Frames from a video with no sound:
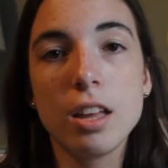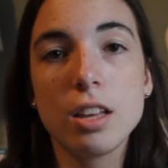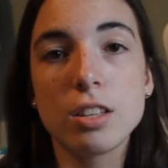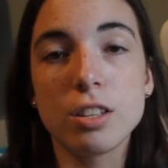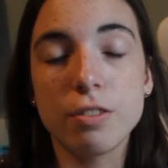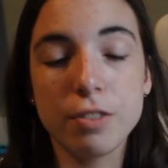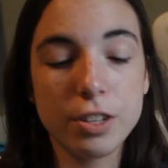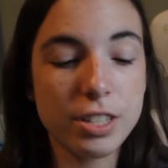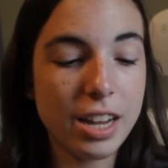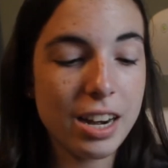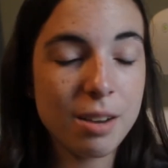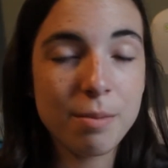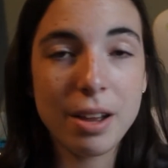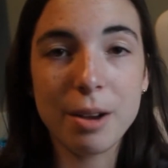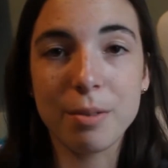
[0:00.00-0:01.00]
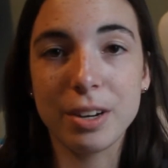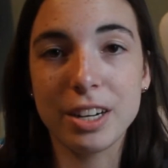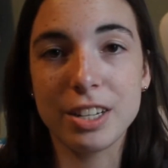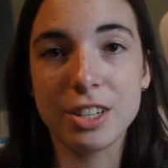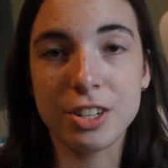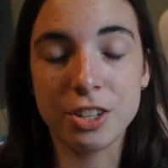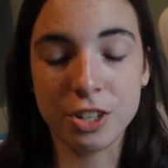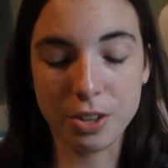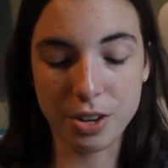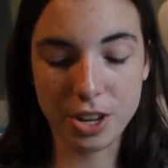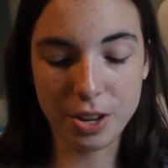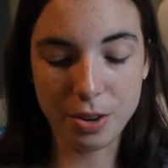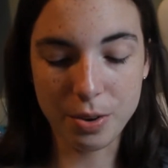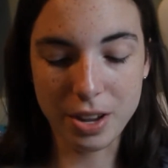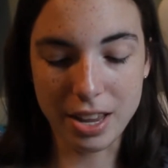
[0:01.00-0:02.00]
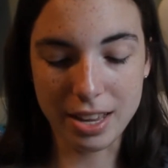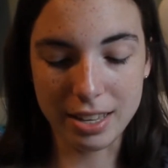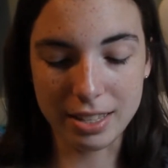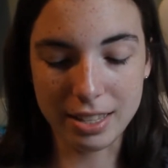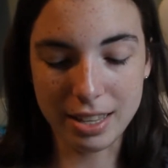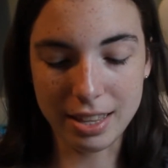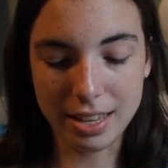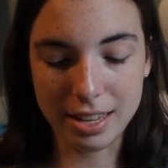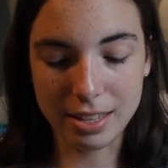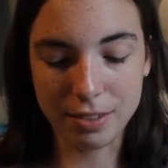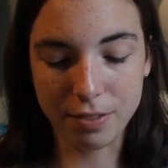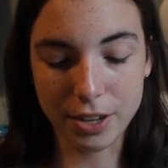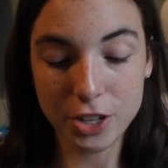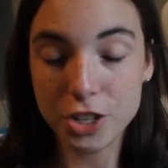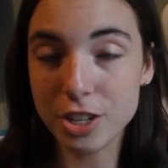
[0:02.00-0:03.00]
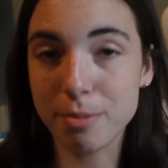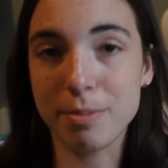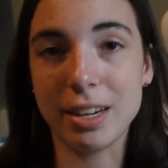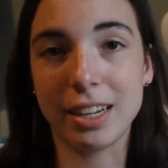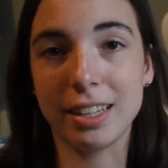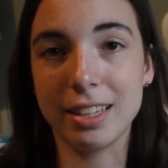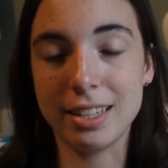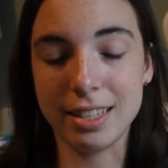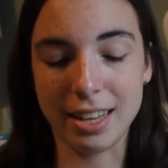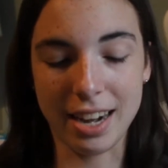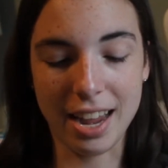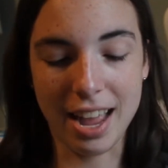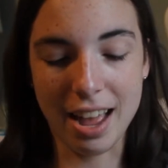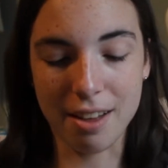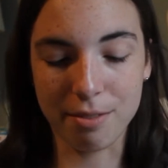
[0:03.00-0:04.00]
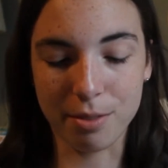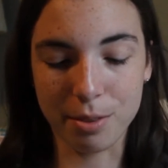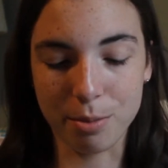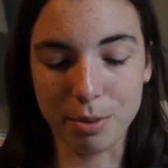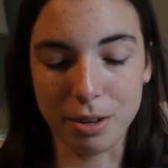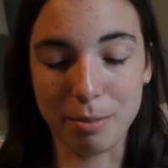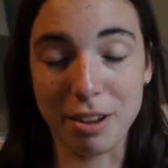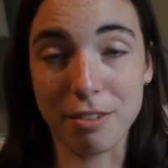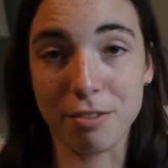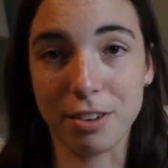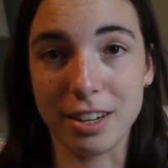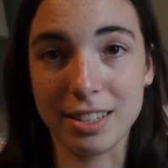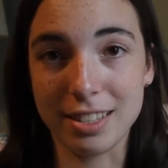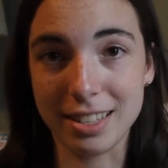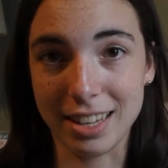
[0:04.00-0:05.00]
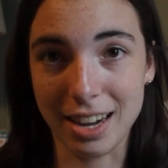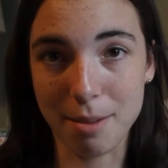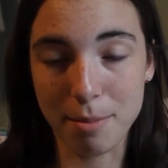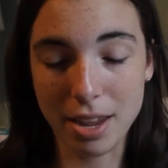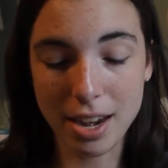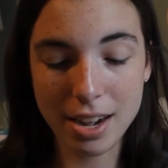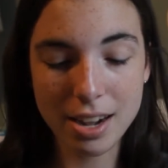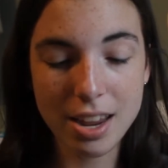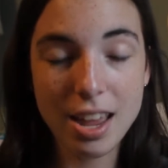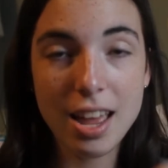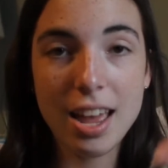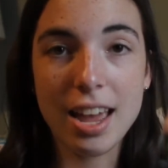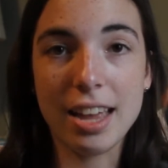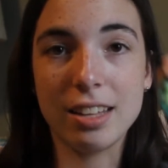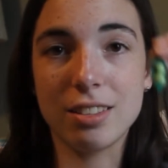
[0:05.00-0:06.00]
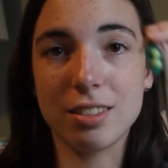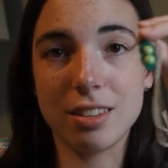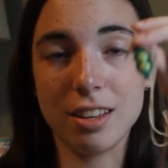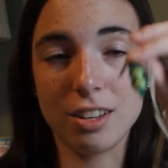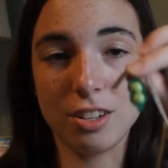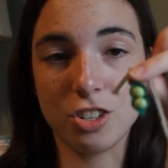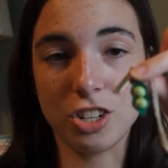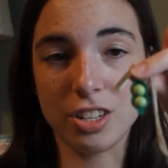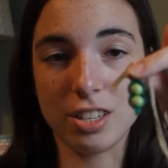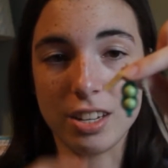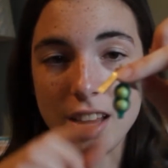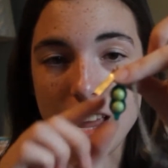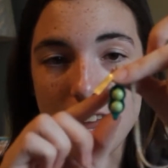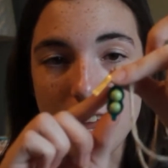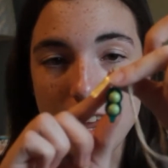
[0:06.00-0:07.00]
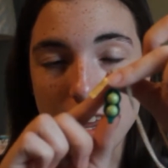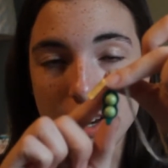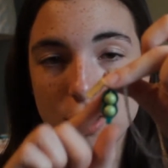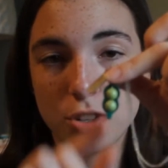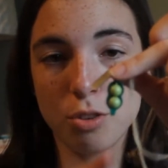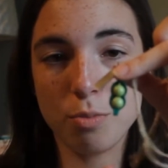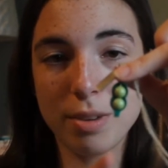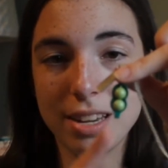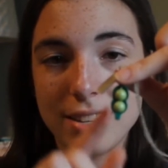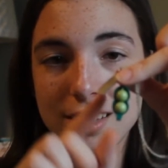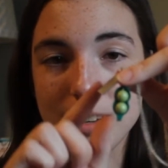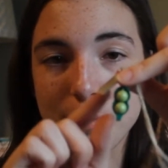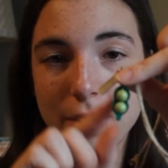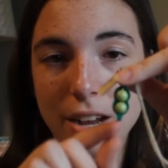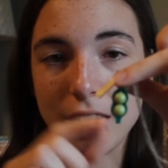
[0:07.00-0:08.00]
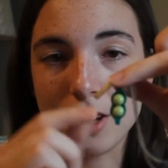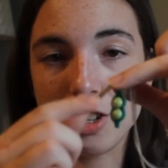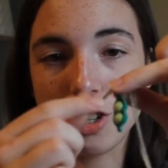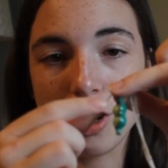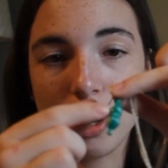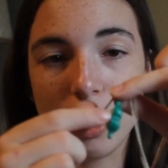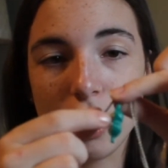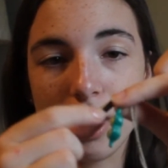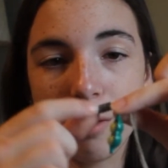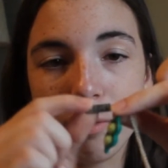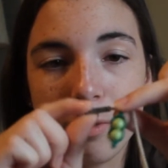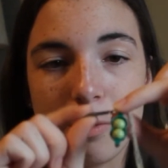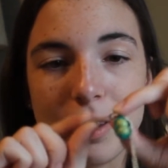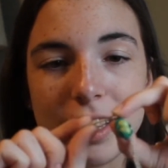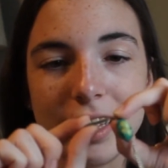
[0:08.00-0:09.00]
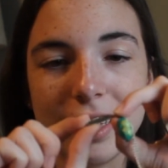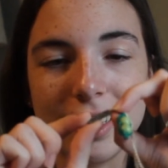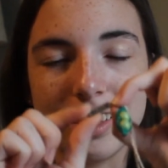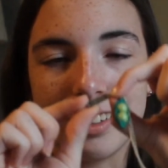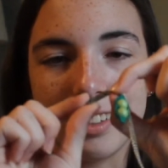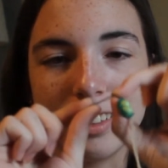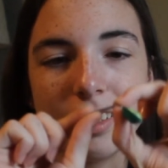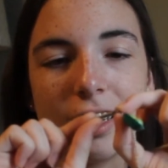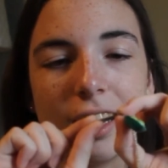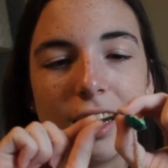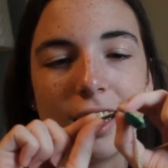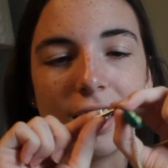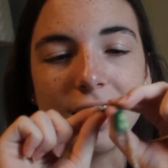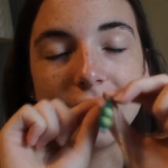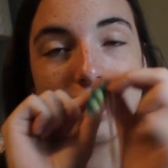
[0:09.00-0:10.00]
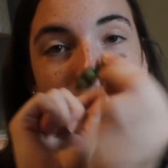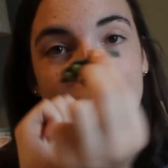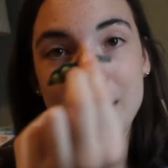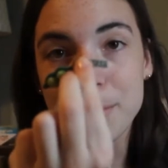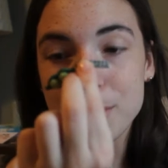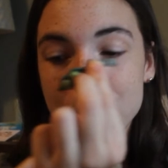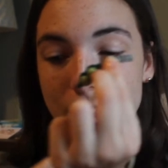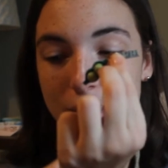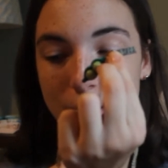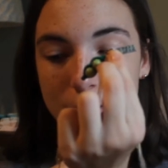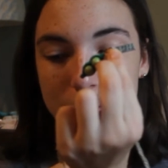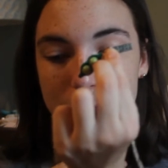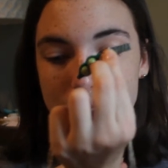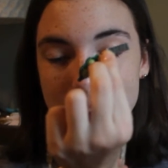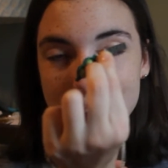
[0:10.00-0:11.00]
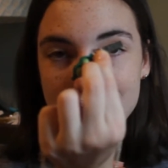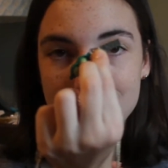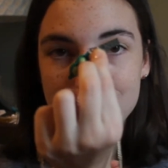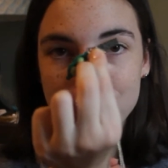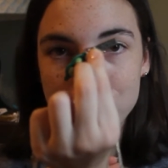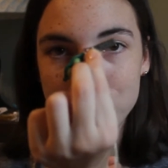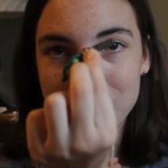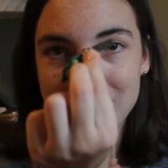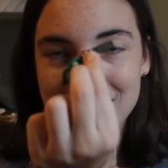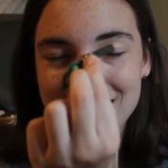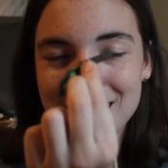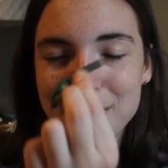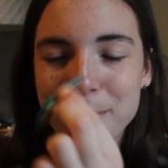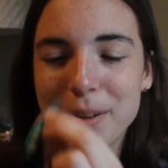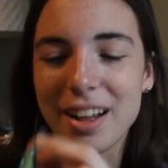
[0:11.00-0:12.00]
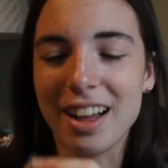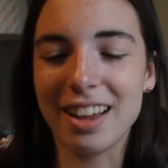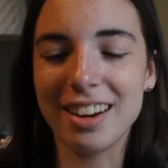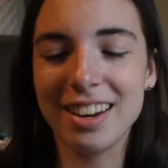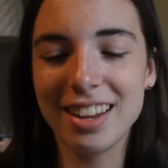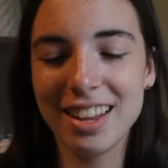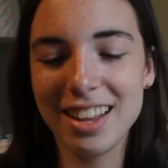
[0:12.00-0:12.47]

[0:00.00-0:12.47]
So the first item I wanted to show you is this friendship necklace that I have with one of my friends that I made. It's just a 2 peas in a pod charm with a little label that also says 2 peas in a pod.